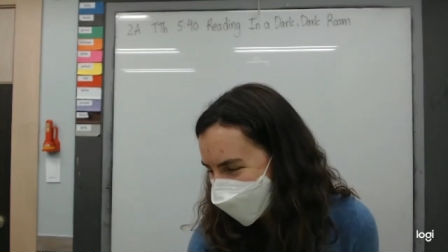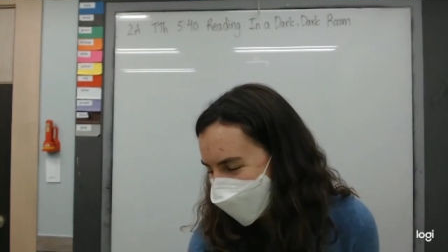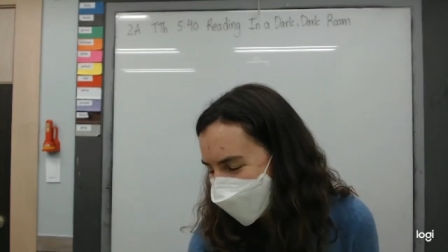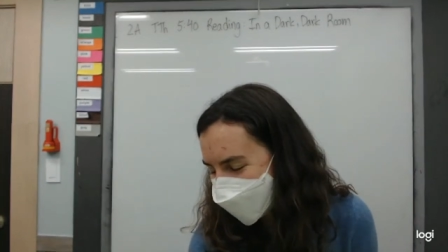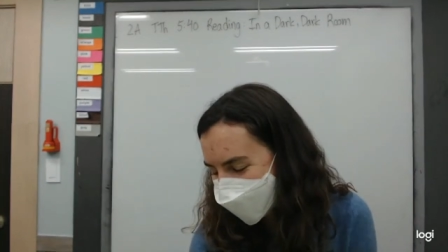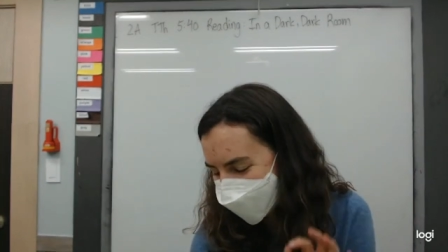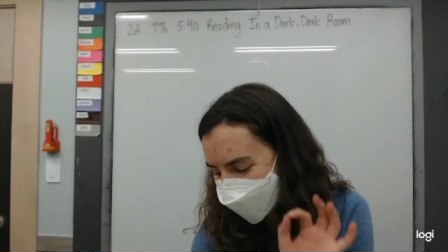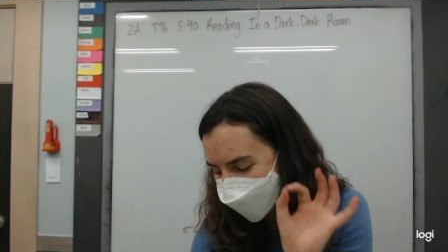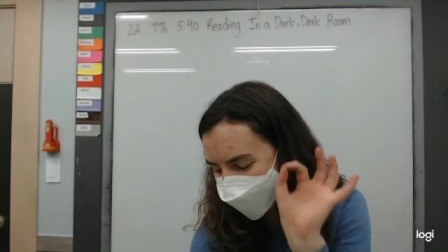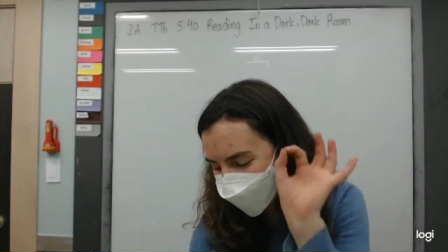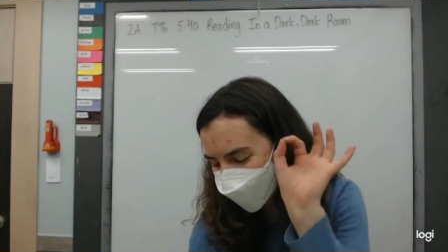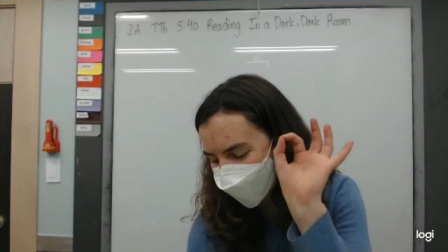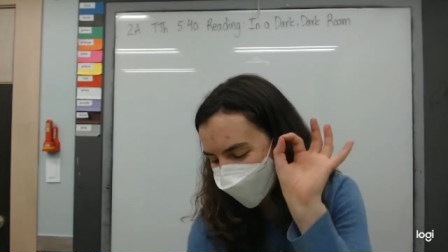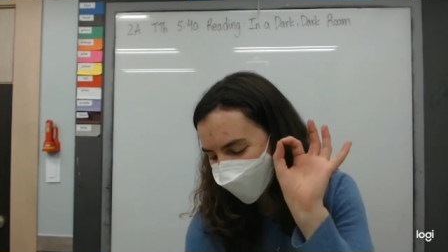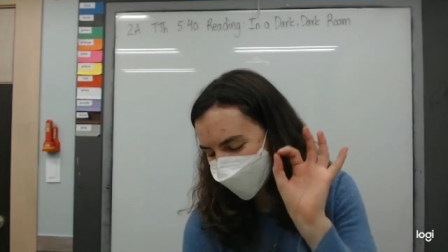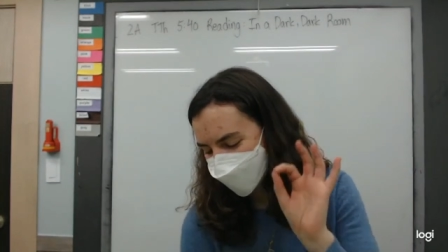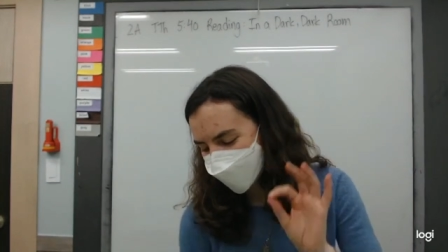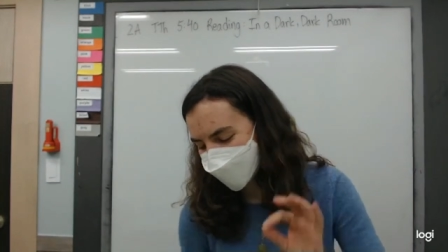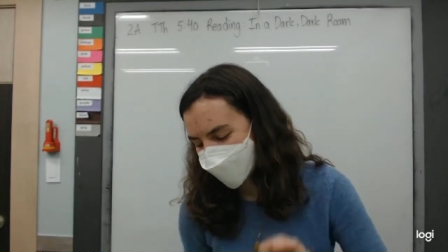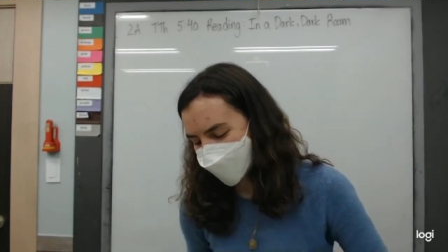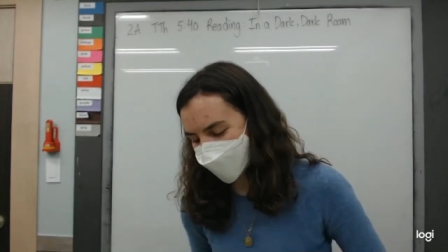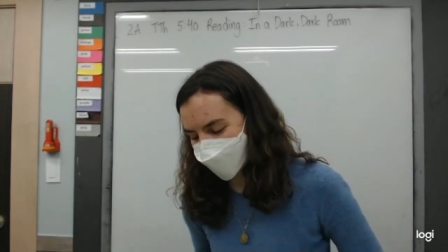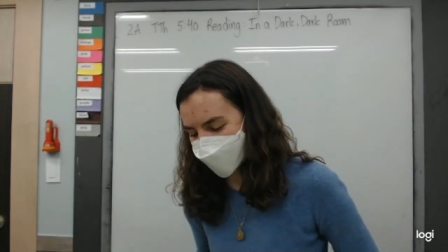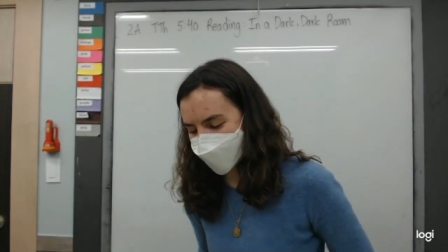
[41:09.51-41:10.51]
A little bit
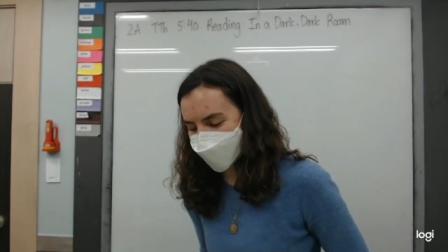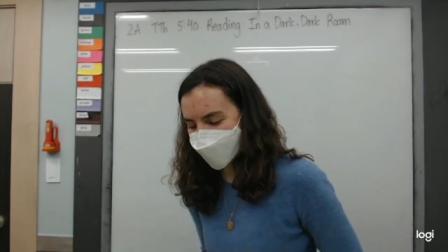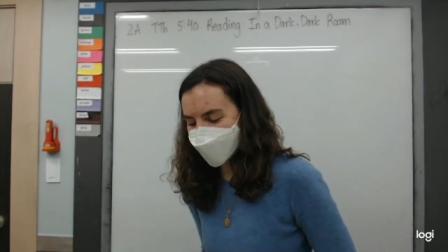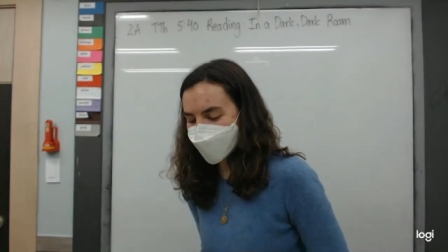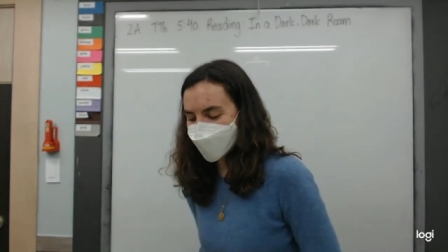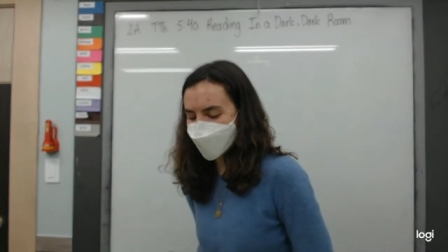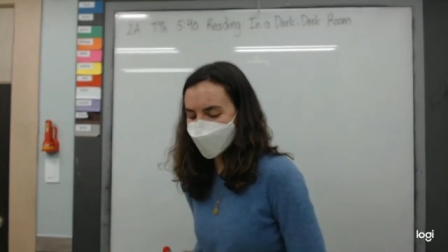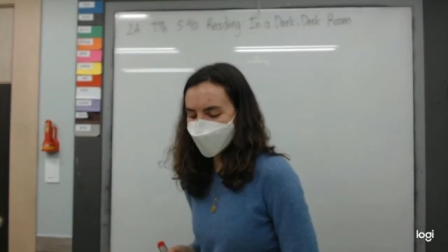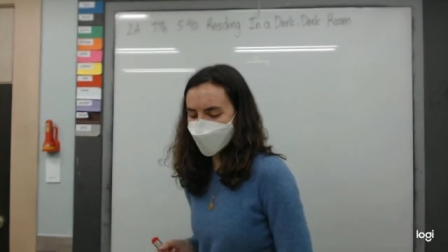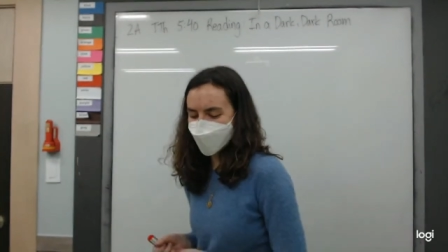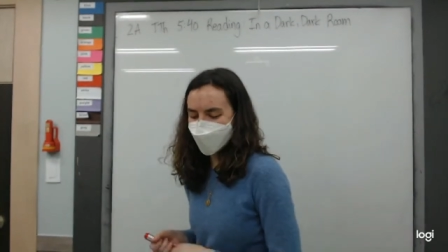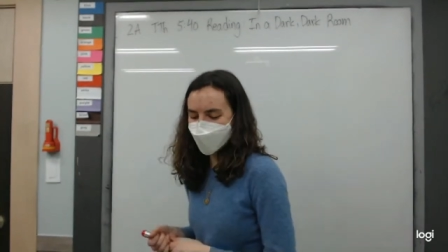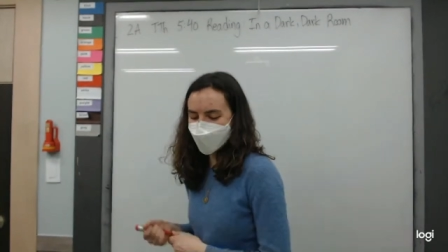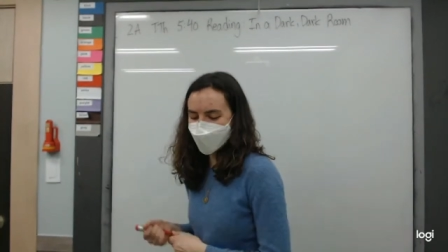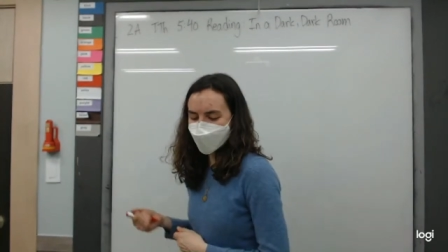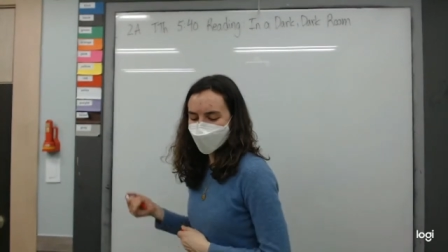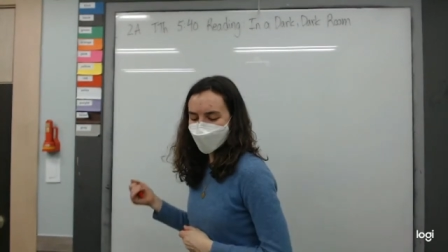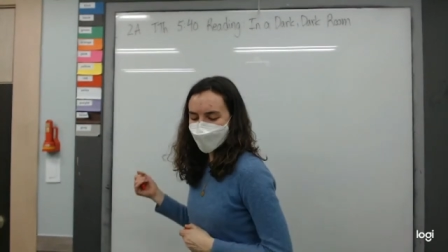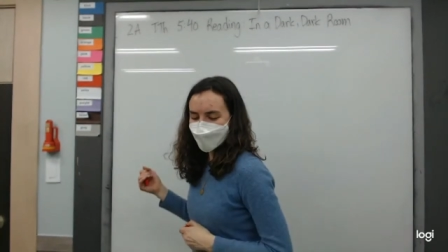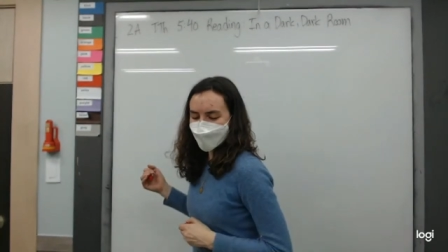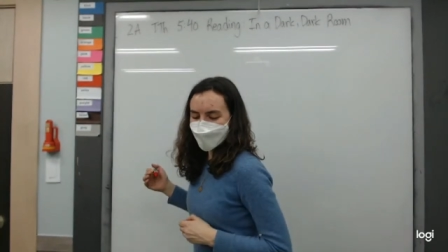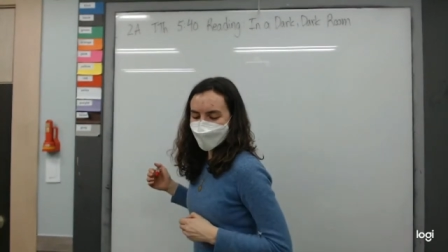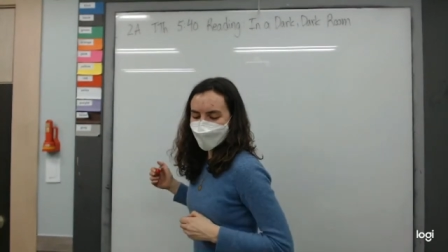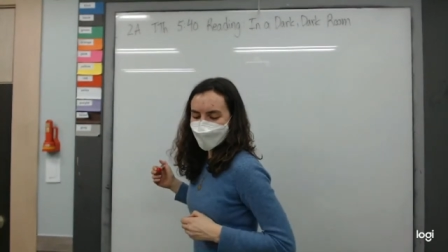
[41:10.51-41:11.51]
scary. Okay.
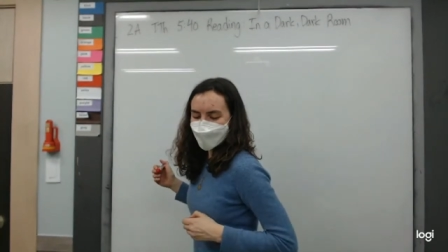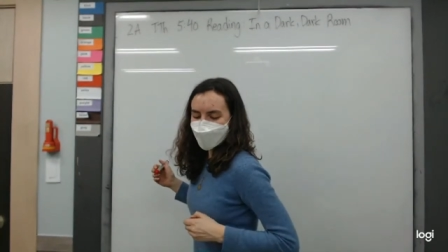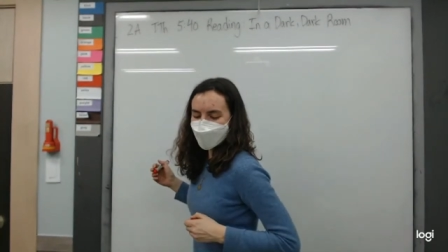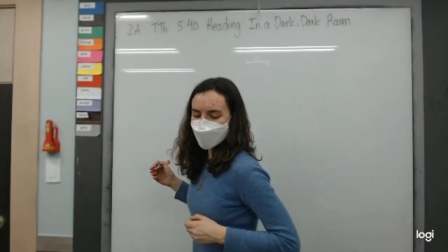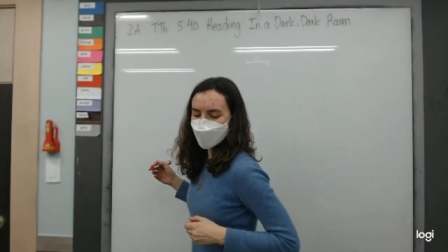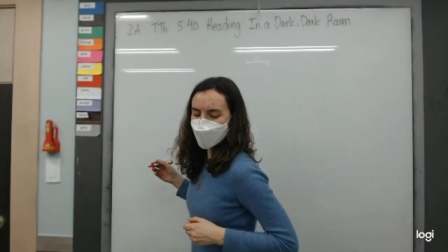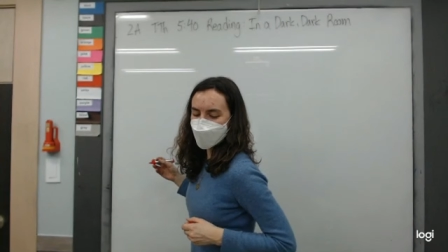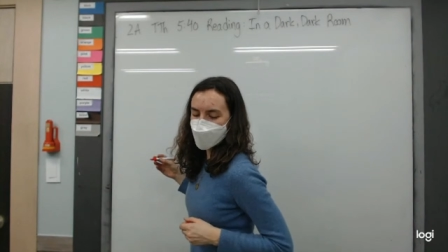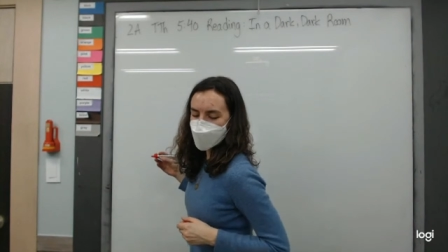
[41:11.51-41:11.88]
So